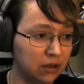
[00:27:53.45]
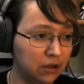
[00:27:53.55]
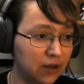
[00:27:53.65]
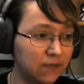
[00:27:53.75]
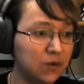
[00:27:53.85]

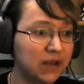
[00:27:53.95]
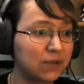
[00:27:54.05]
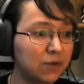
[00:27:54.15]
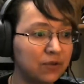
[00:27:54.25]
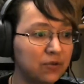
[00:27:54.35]
Her voice
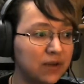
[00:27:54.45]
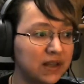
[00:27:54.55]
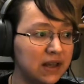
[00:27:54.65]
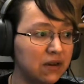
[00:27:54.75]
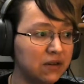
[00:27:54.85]
went through
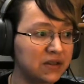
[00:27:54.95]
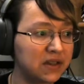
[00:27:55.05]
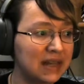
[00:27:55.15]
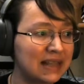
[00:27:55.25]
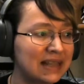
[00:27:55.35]
his ears,
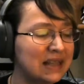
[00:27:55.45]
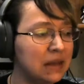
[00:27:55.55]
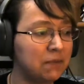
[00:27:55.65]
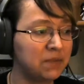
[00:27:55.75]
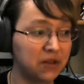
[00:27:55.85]
then it
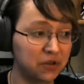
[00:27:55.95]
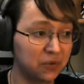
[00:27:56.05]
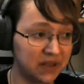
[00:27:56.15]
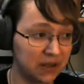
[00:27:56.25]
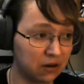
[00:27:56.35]
seeped into
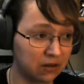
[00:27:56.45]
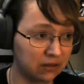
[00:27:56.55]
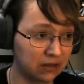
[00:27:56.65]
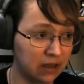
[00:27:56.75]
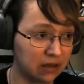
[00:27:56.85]
his heart
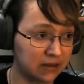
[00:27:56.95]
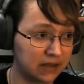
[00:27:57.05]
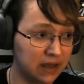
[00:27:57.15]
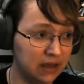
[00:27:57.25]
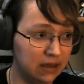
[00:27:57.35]
and lungs.